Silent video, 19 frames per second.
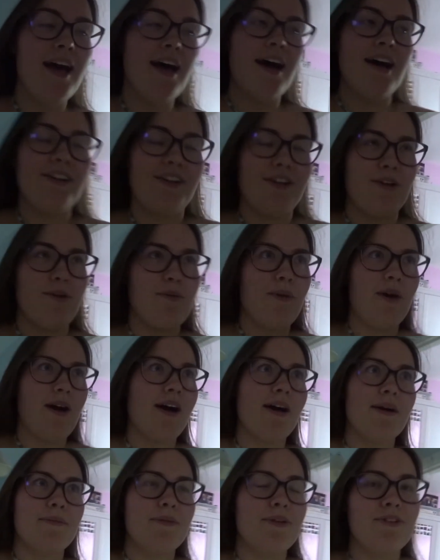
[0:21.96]
I don't know
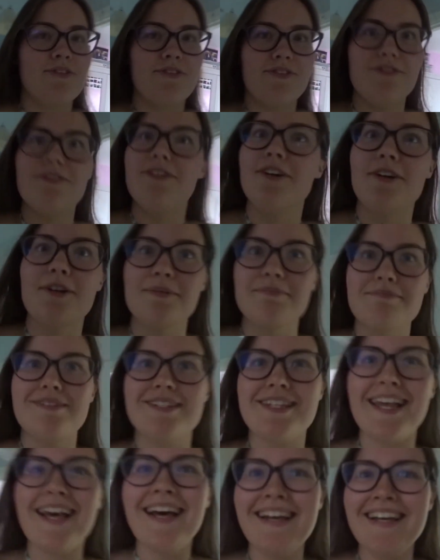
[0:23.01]
why I moved
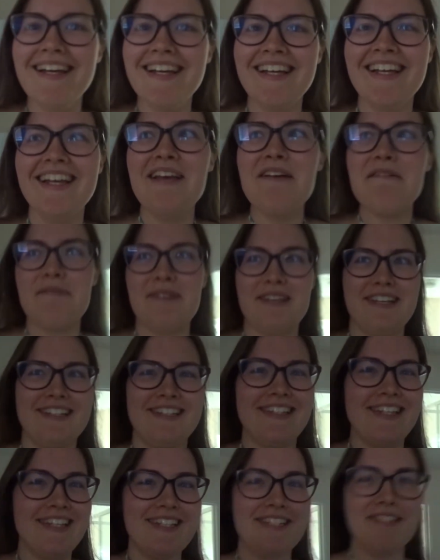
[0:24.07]
rooms
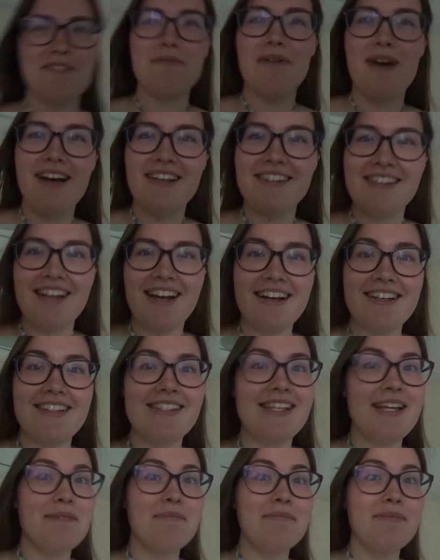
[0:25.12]
because this is worse
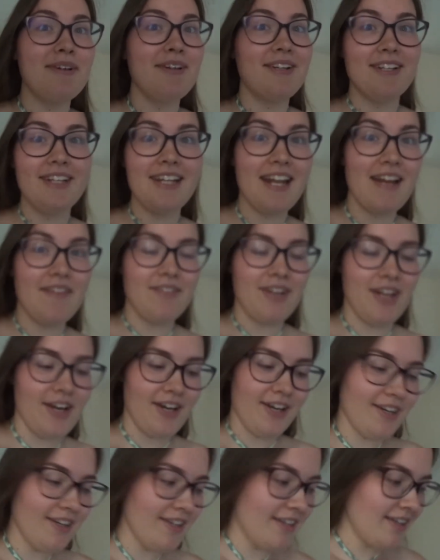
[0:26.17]
lighting, but you never know.